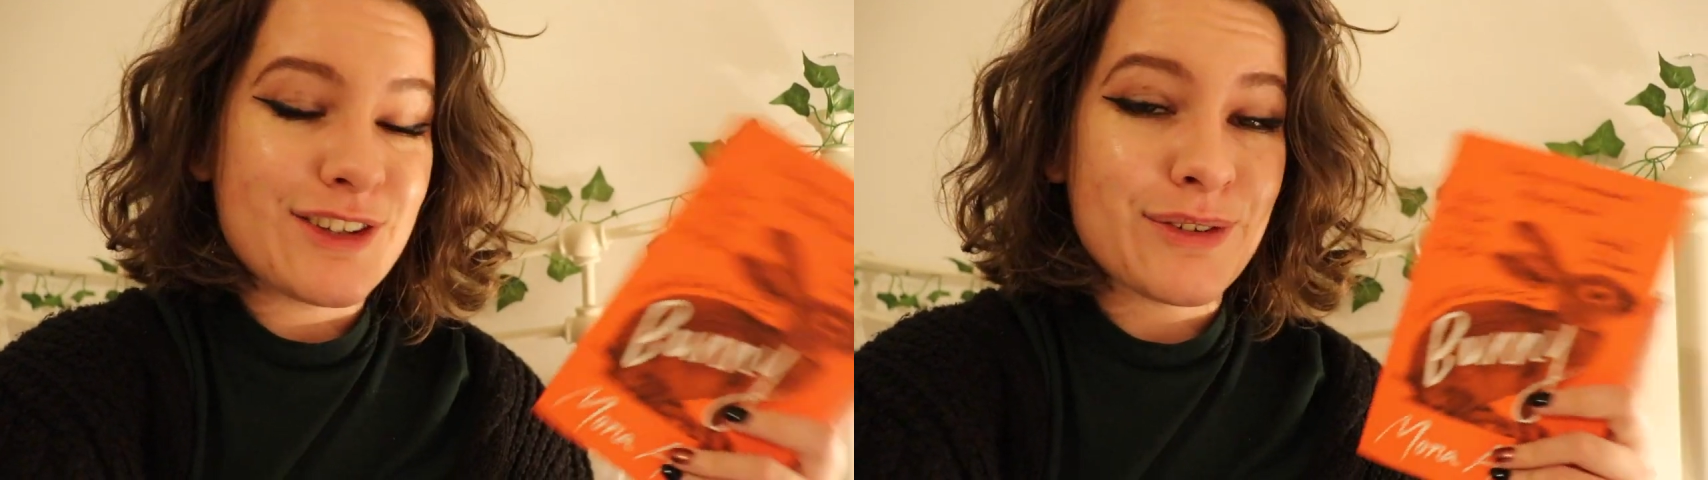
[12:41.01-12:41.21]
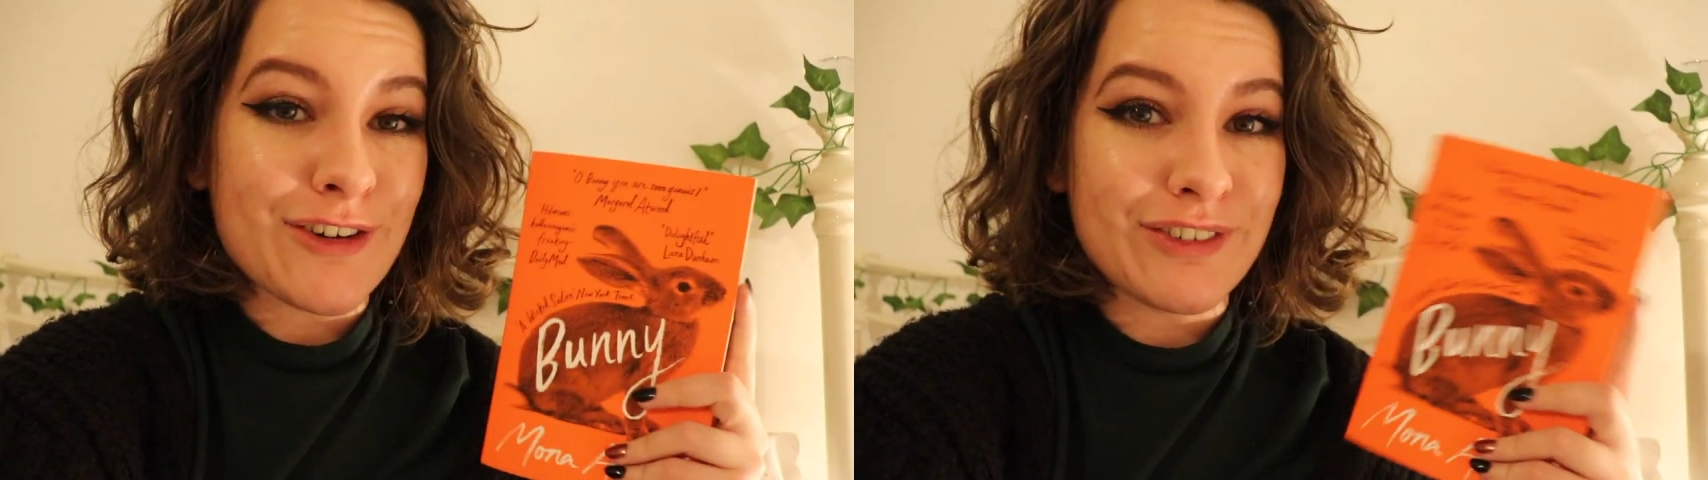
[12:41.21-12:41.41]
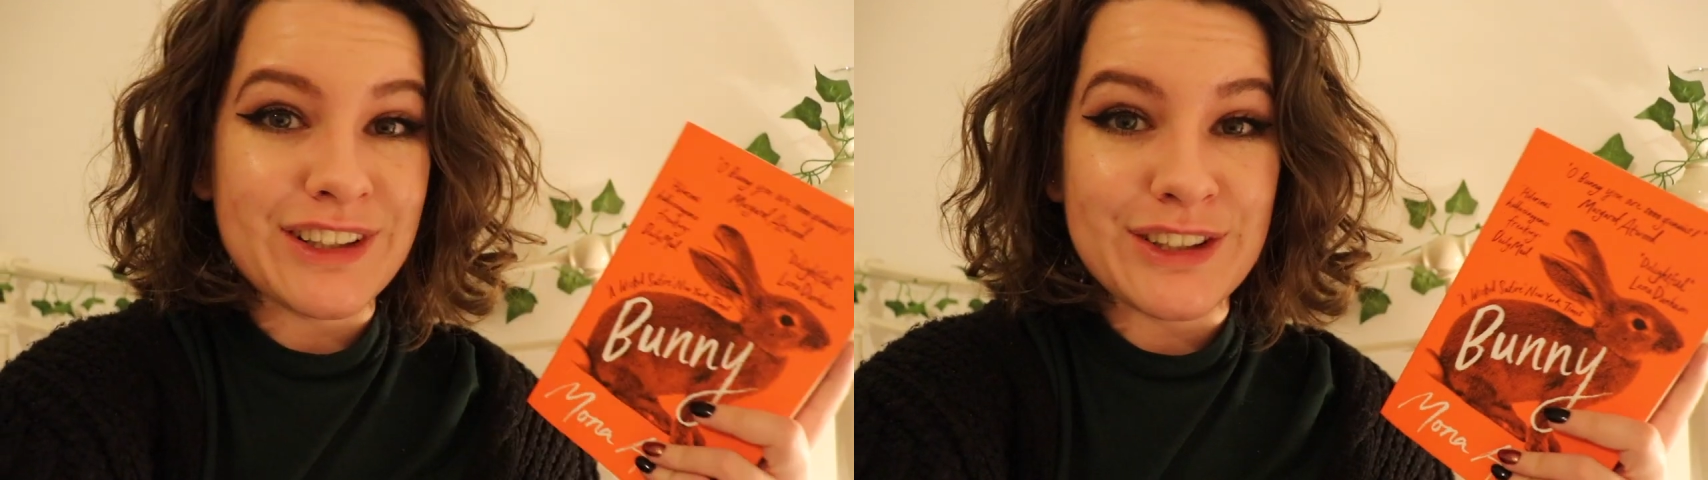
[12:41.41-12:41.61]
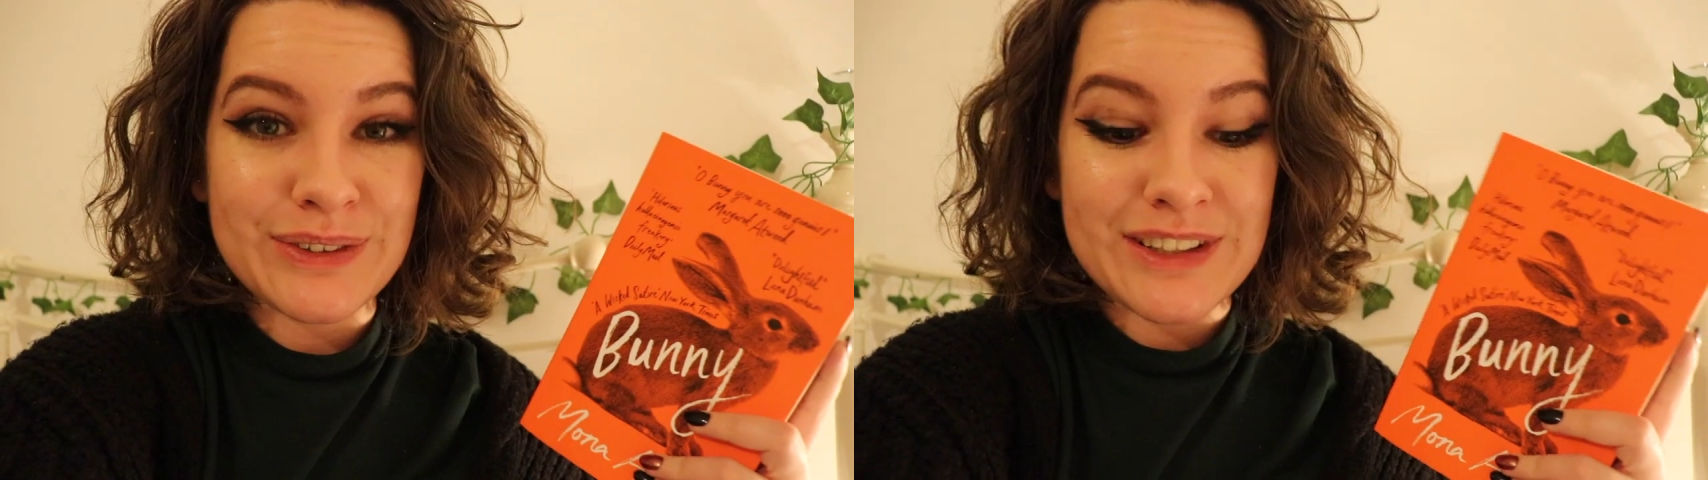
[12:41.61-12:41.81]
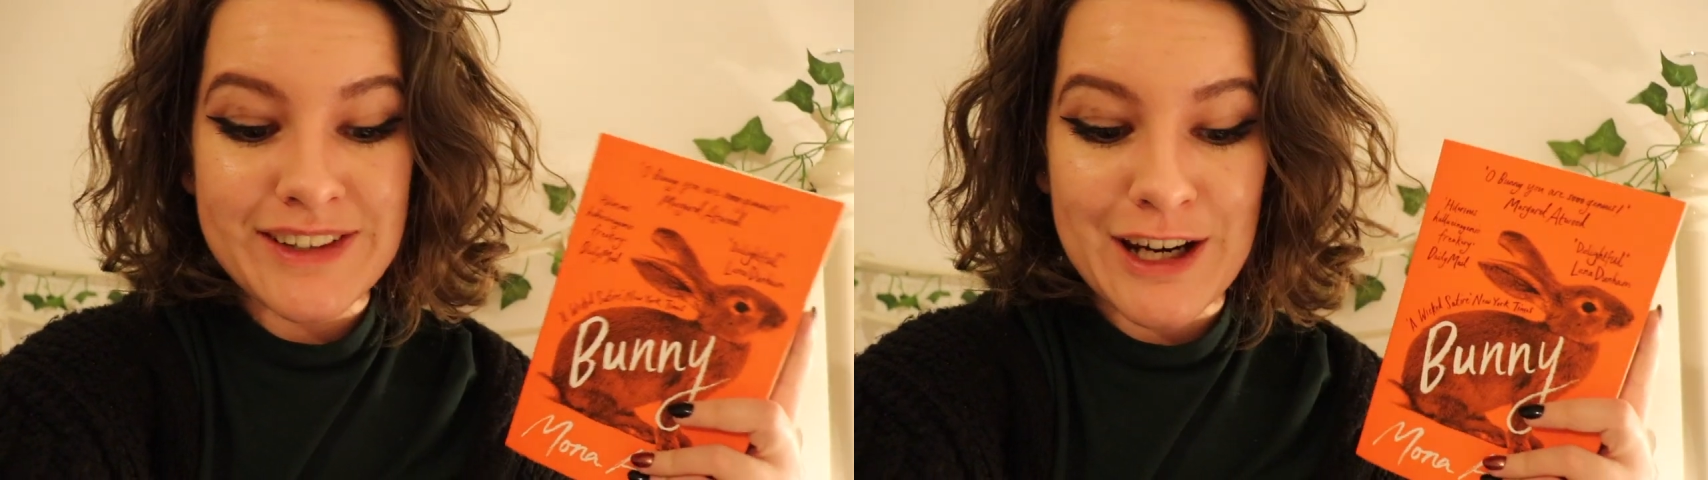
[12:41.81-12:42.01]
so I really do
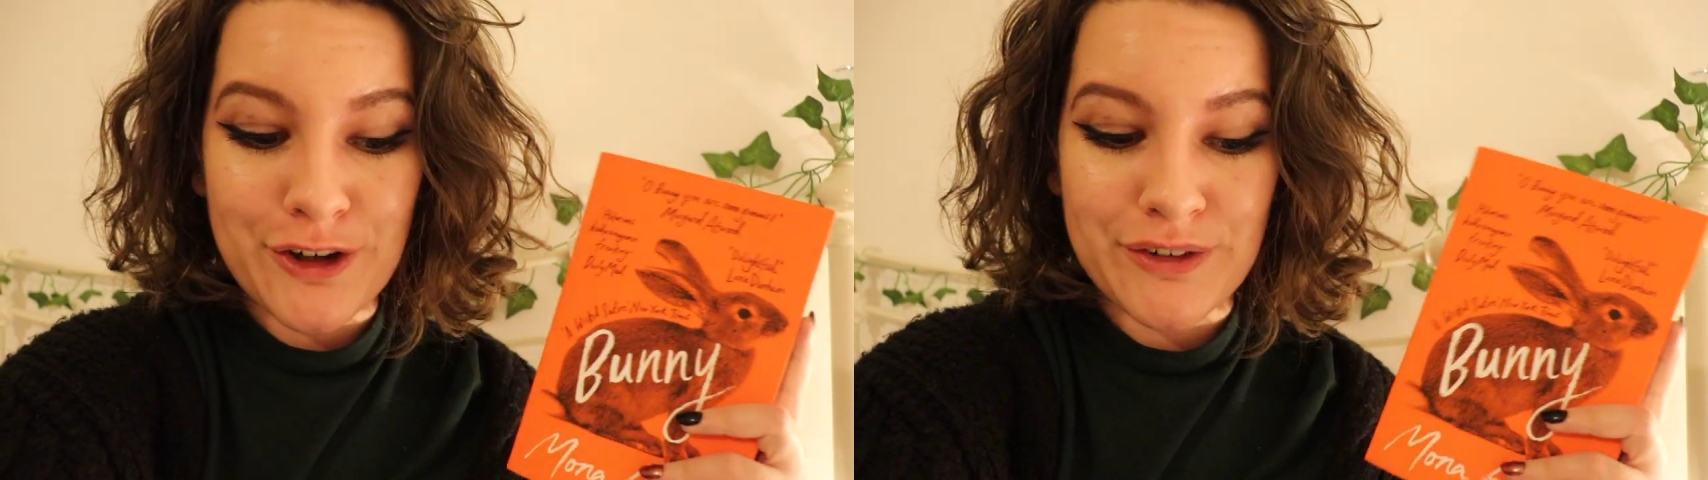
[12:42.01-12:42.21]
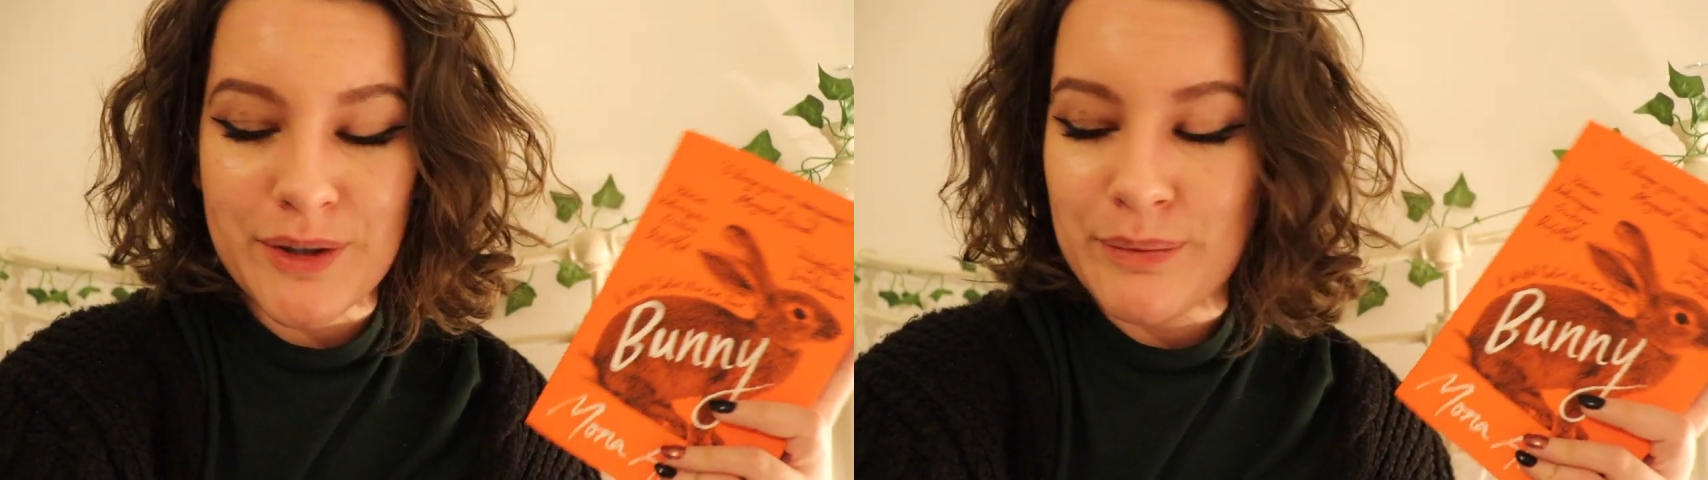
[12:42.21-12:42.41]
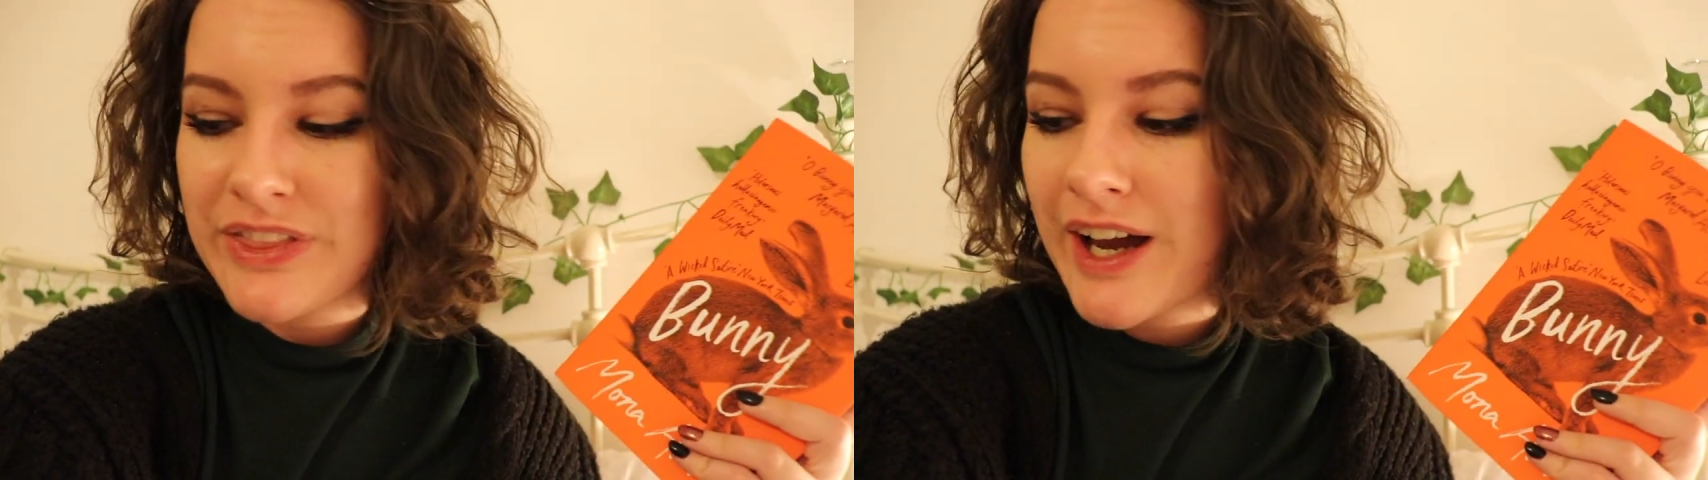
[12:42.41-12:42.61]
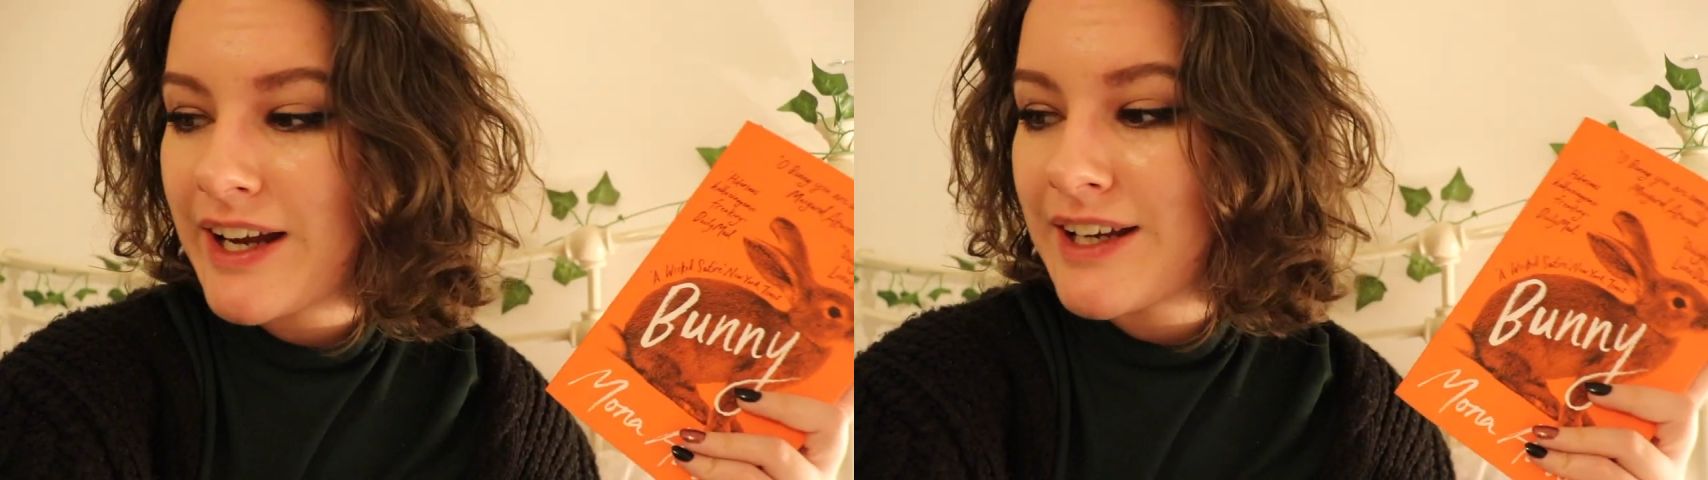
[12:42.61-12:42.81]
need to get a hurry on with that